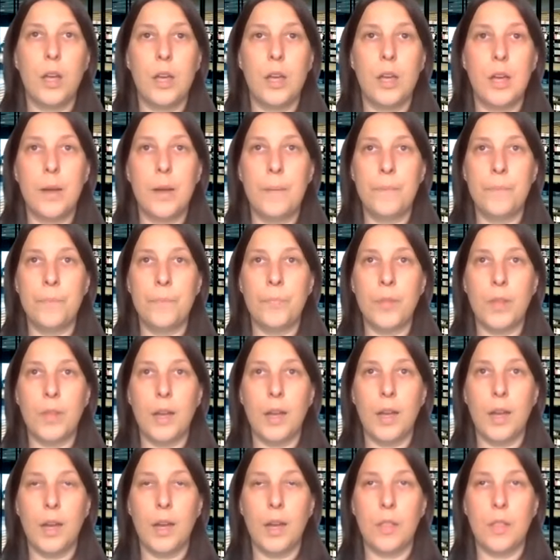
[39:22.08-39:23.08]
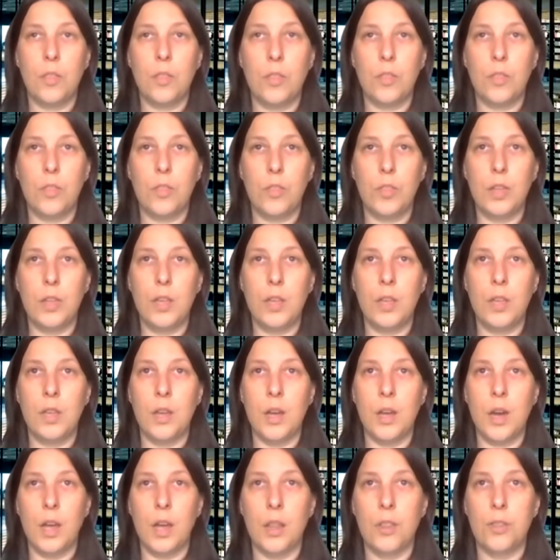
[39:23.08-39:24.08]

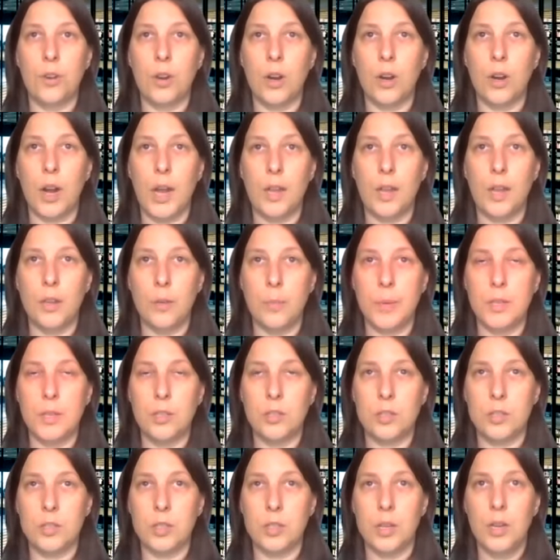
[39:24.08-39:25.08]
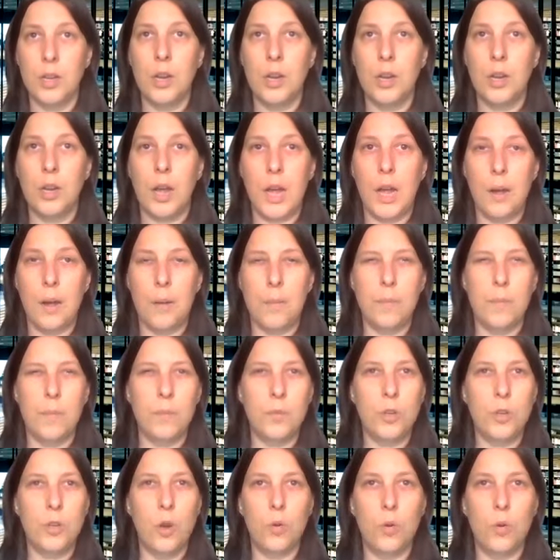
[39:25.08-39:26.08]
The other elements
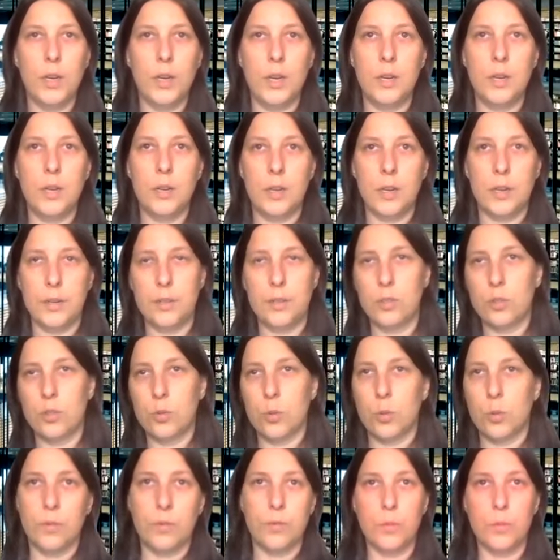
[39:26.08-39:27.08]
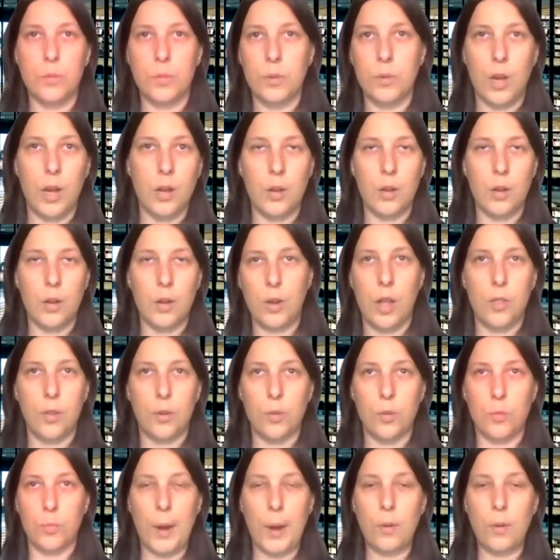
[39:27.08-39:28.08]
noted in sort of
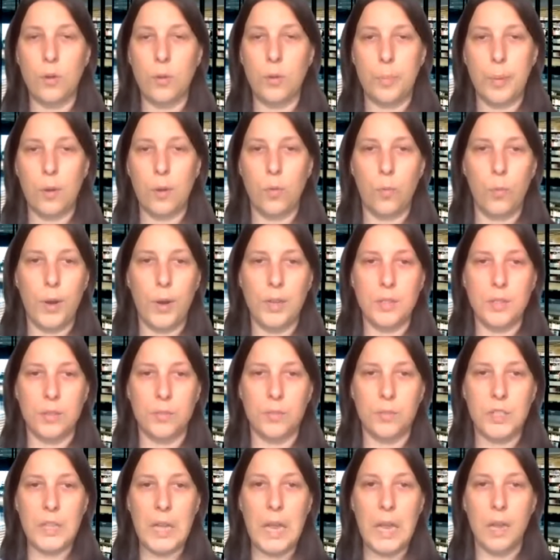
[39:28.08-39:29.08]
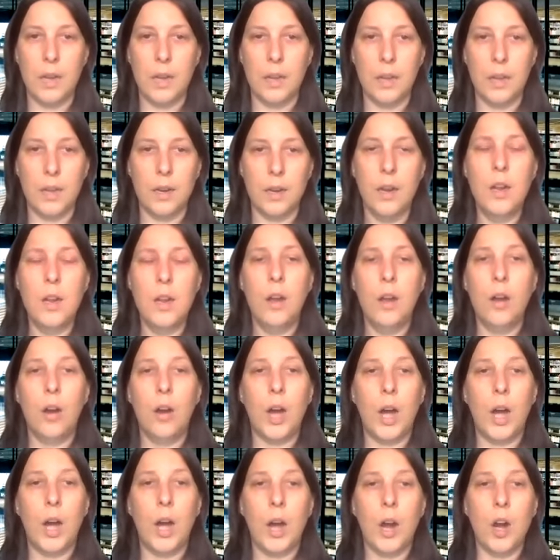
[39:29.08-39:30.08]
other roundabout ways of saying it
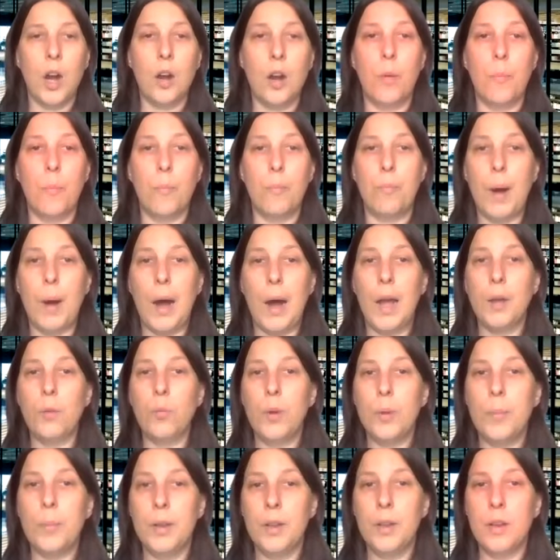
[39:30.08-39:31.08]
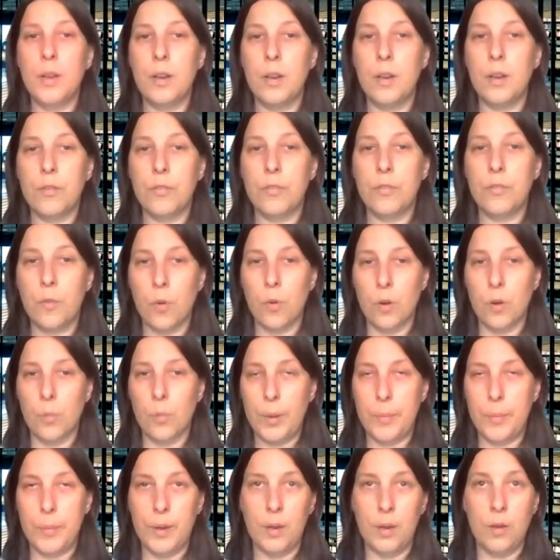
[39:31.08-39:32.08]
are by women for
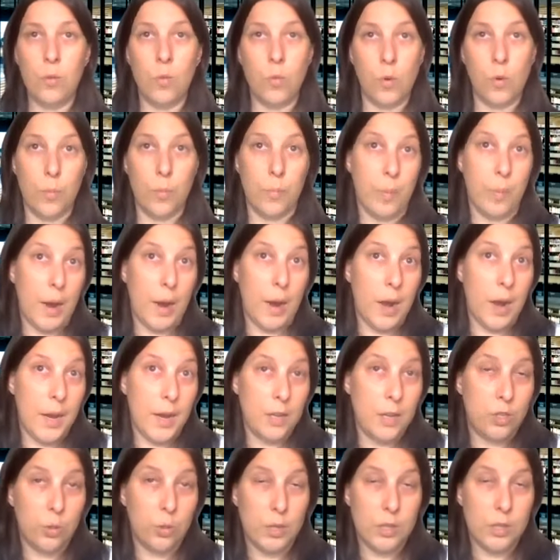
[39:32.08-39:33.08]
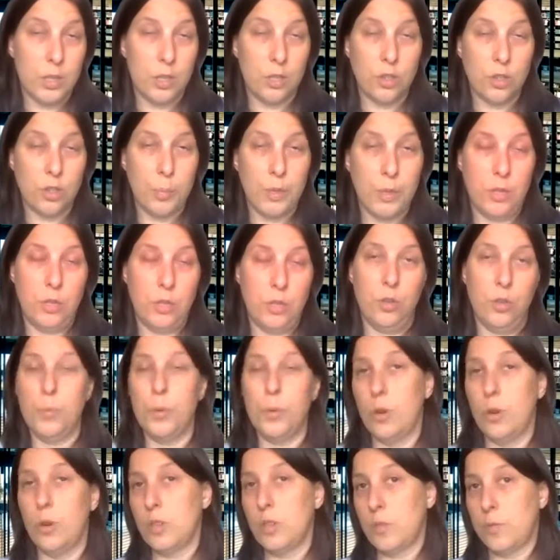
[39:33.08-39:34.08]
women, or by to us LGBT
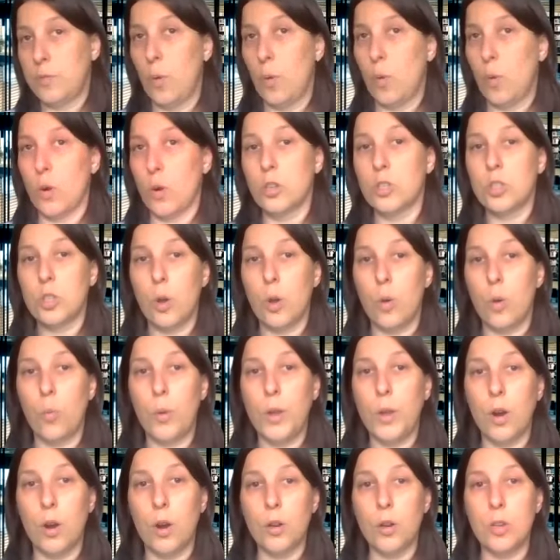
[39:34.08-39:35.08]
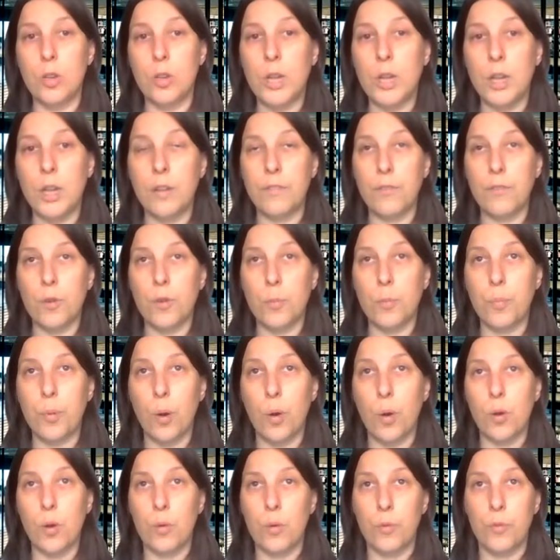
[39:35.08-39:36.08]
communities for. So we are looking
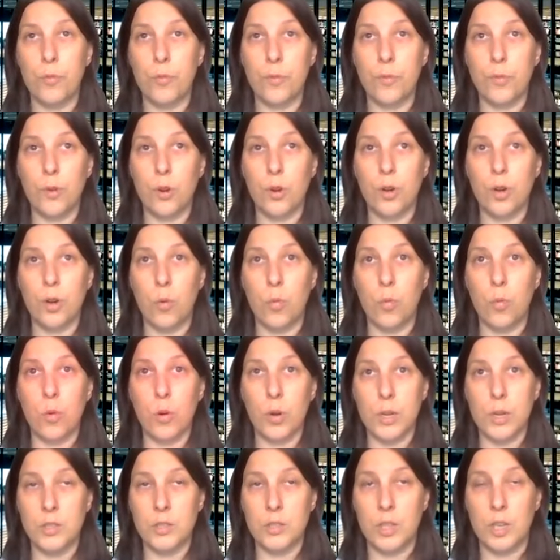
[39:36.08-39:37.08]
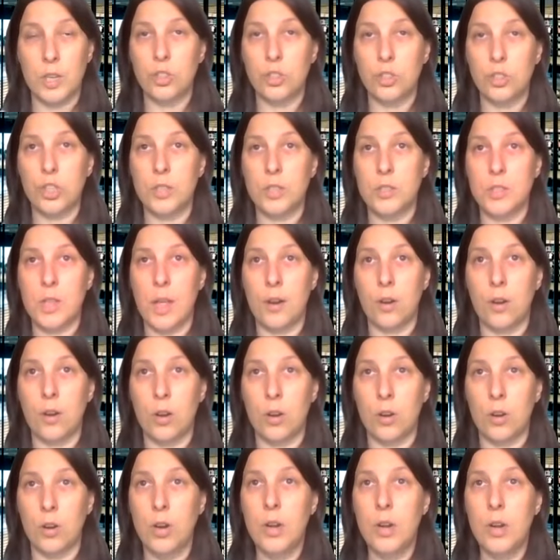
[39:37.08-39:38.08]
for organizations that
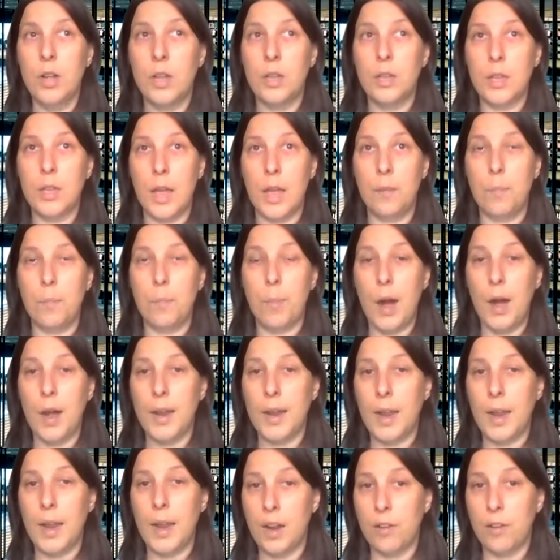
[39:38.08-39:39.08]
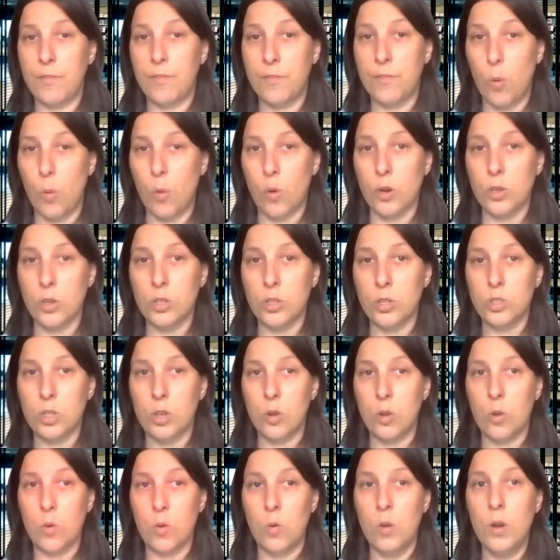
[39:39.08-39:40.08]
are led by and for.
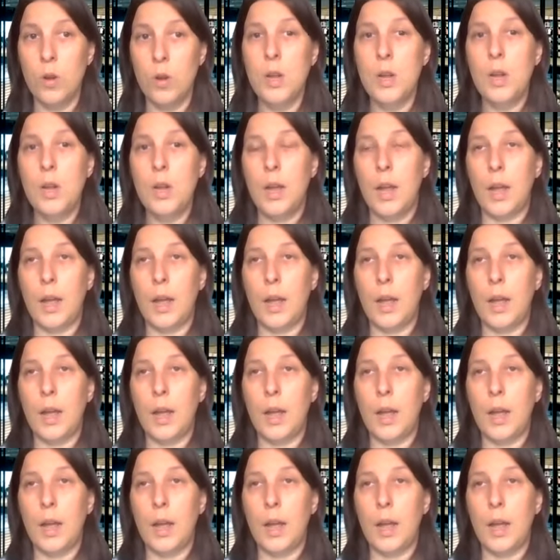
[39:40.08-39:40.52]
So